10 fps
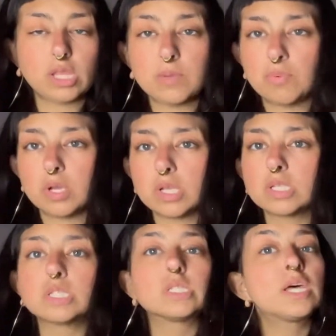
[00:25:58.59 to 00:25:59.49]
Libras.
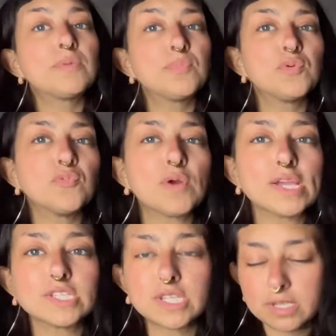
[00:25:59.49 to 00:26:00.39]
Sun, moon,
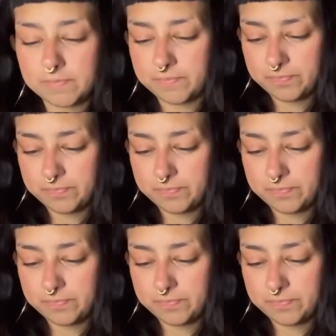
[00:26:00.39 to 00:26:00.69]
rising.